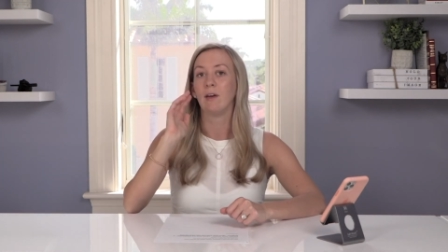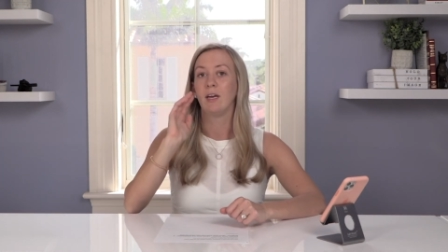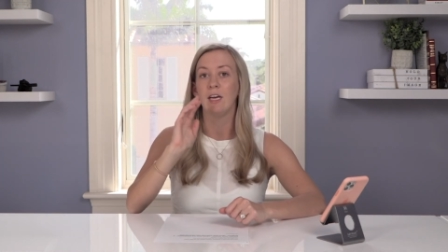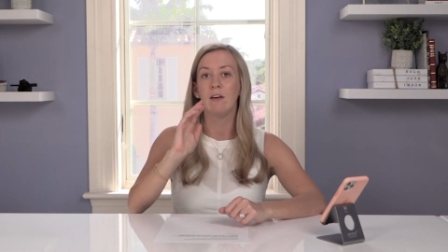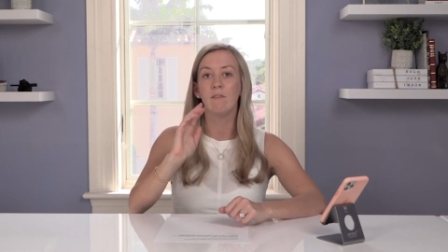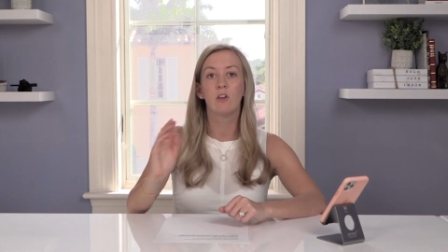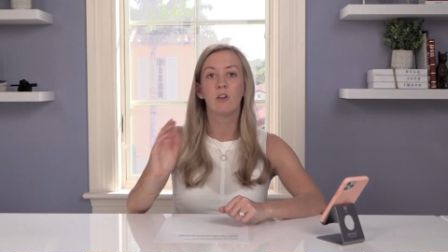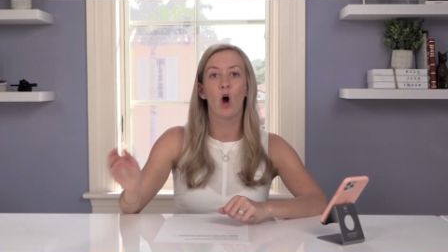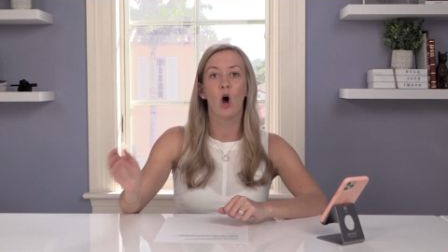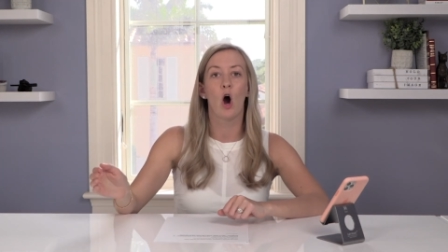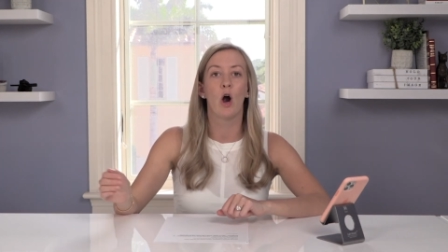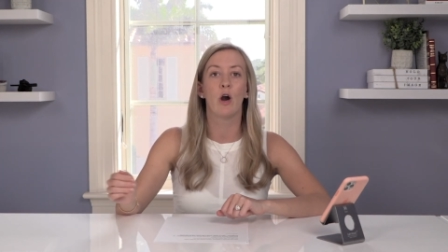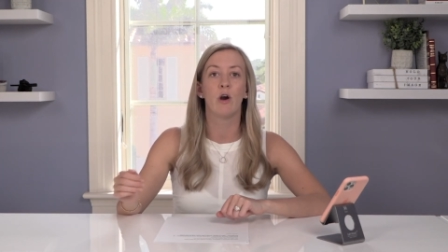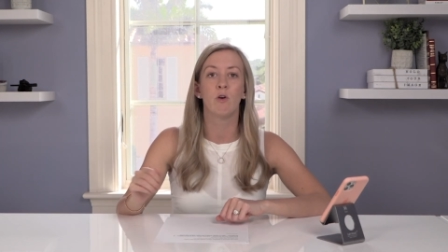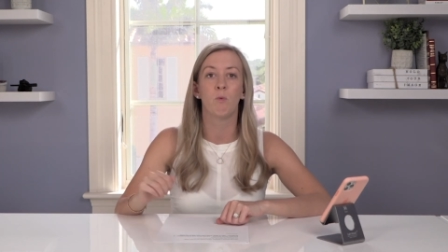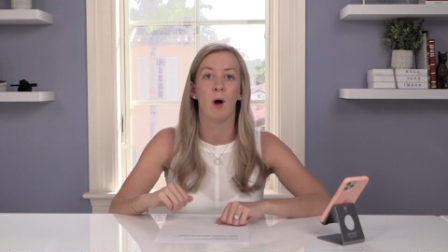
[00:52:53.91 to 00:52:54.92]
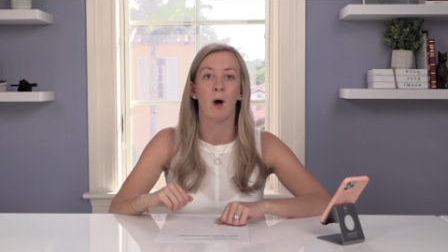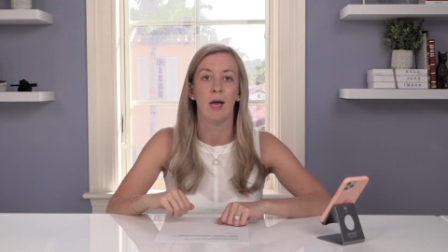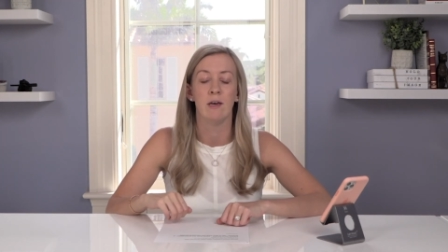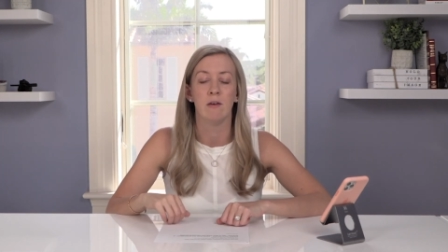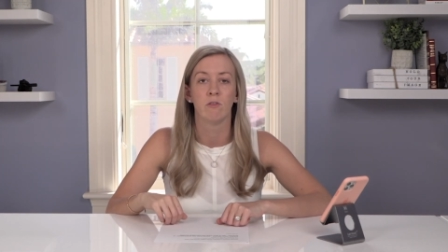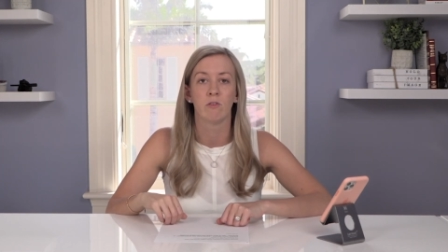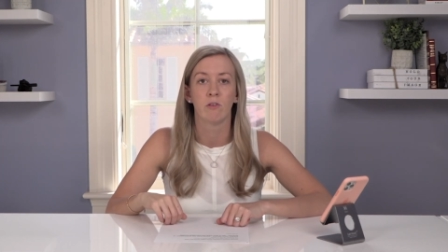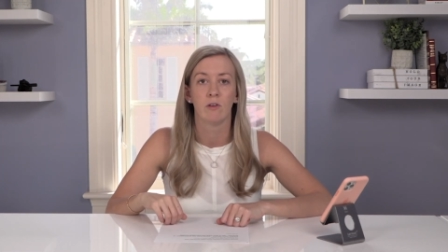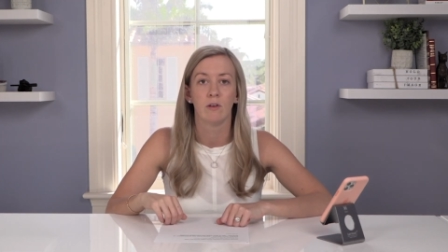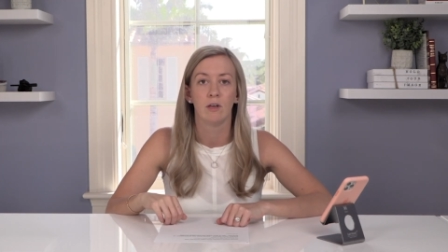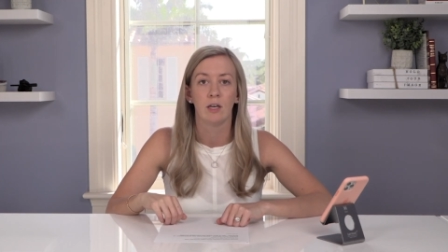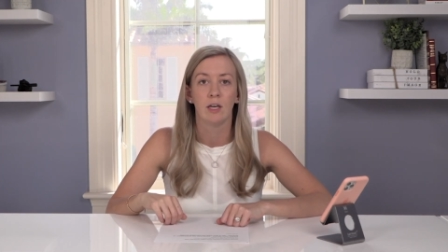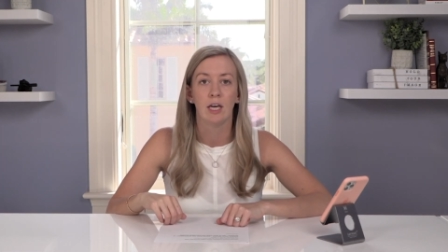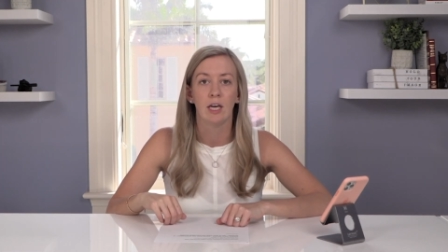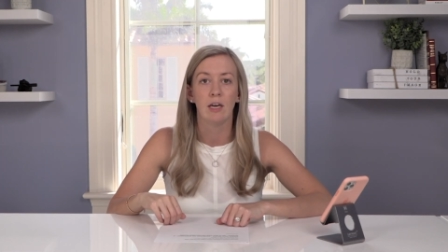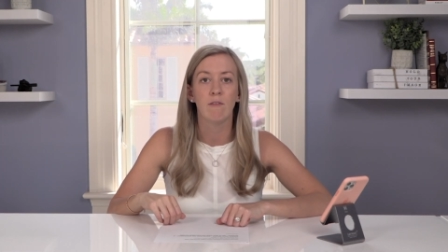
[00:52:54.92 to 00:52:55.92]
even the hard ones
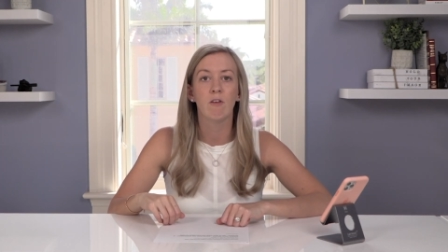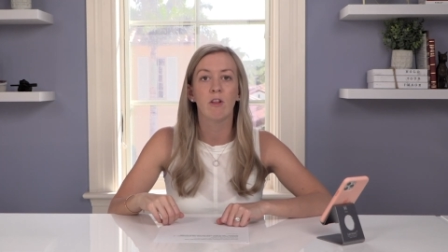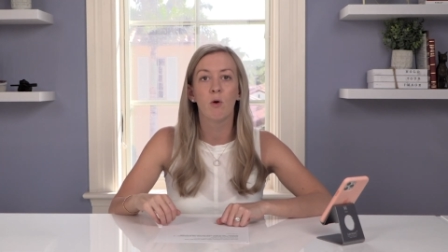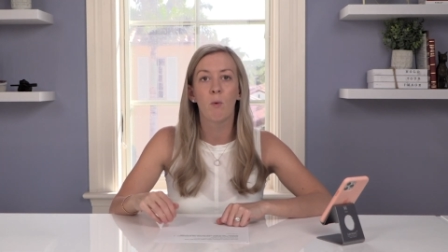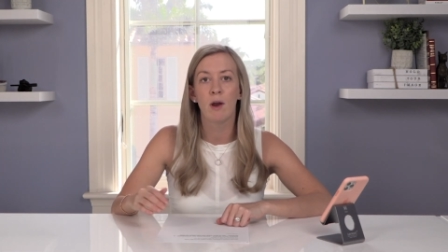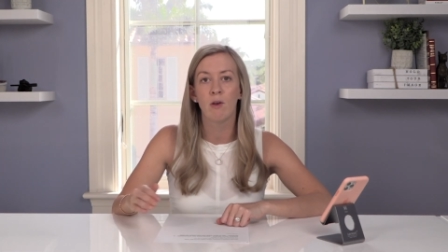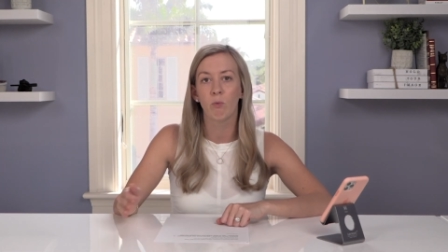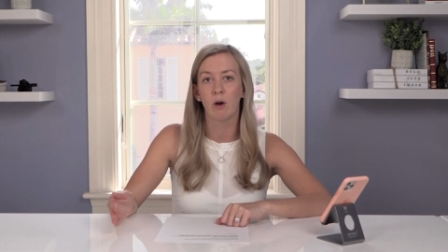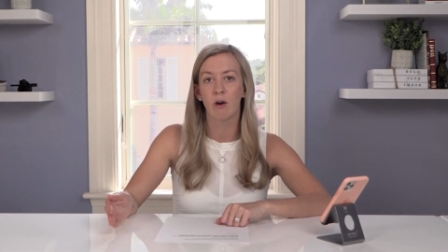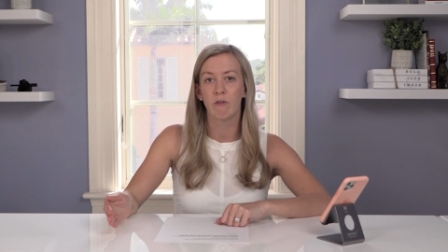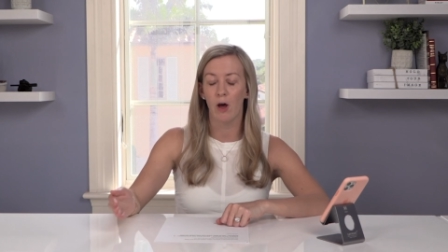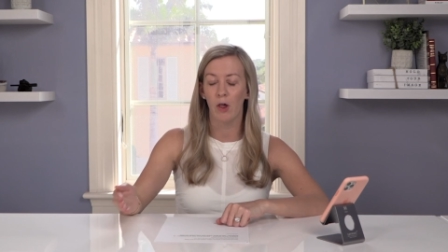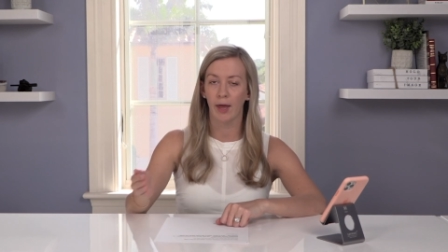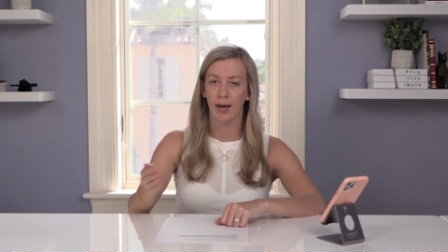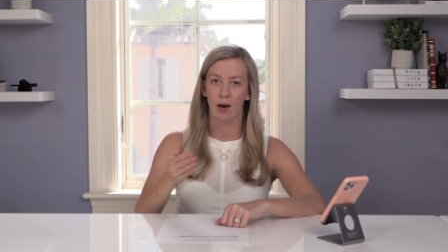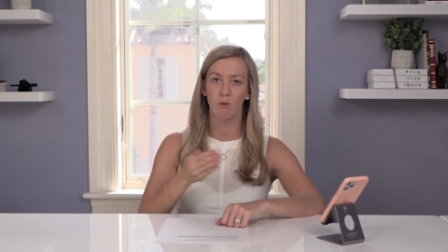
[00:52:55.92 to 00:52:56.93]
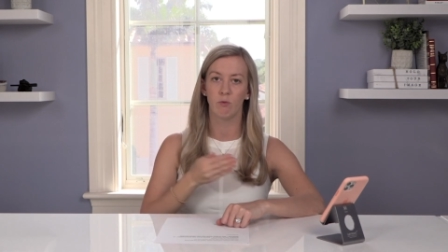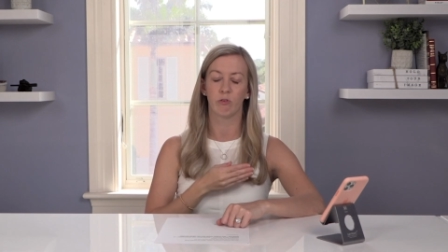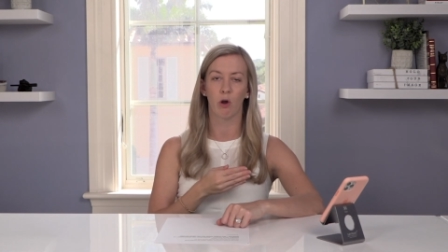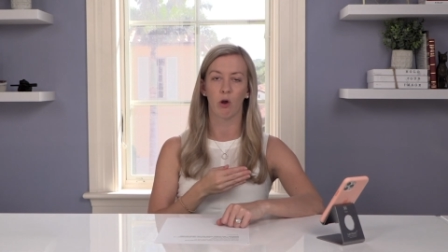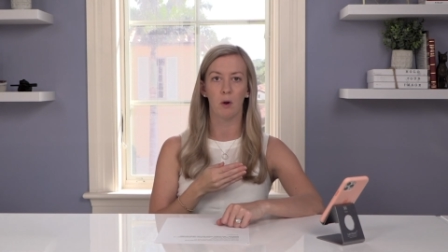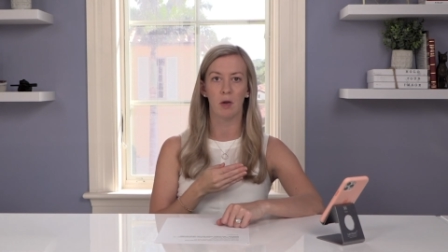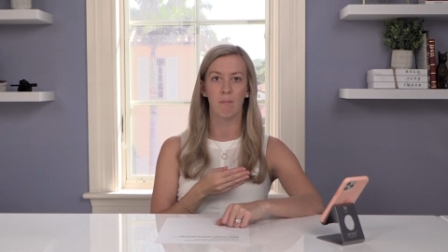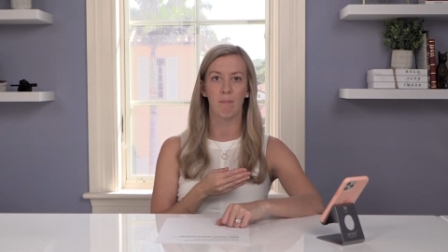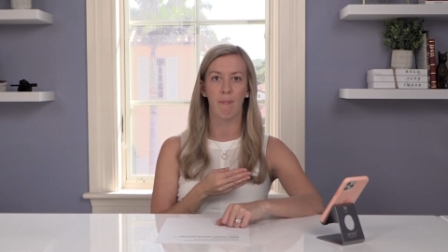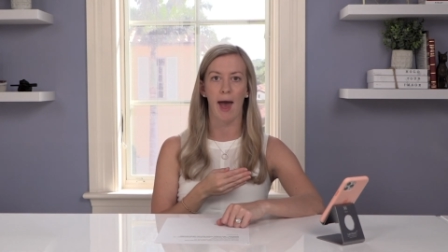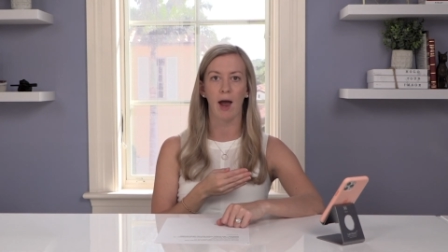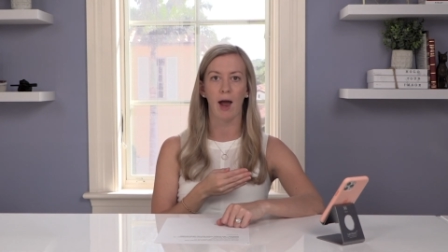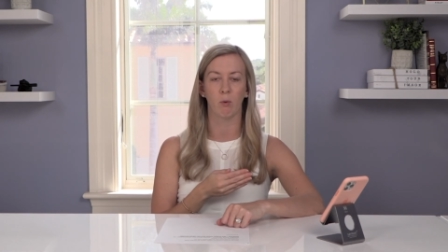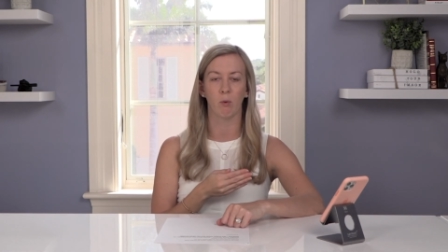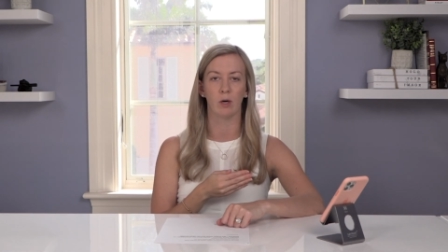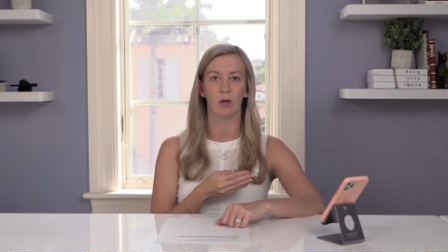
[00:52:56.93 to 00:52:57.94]
even the ones where it felt like I was going
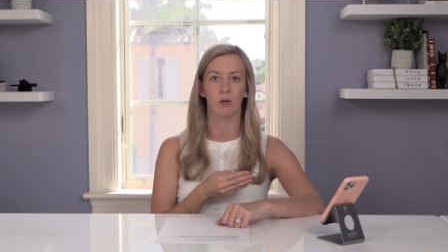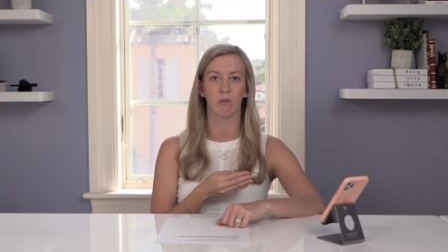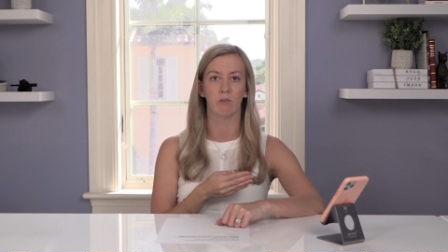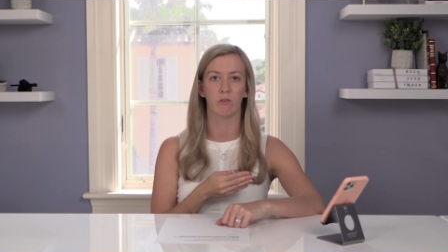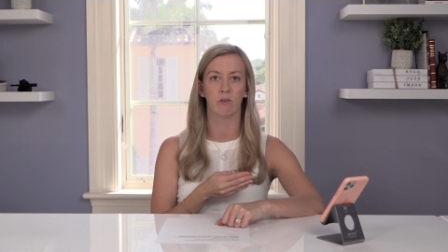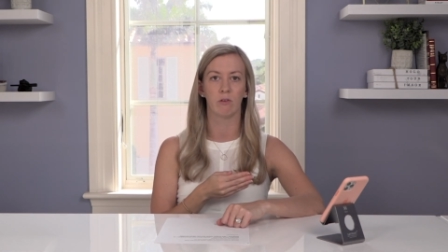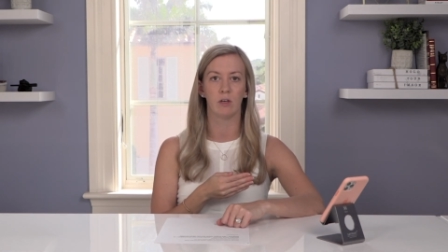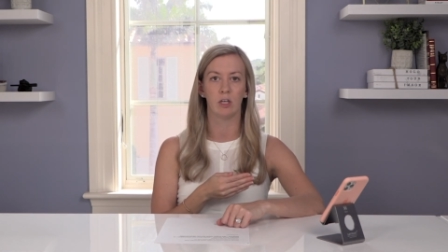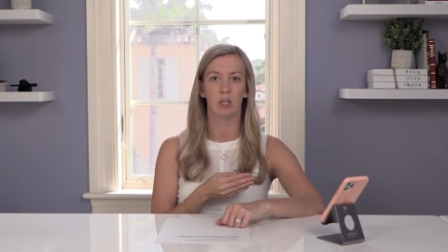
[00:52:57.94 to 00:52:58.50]
backwards.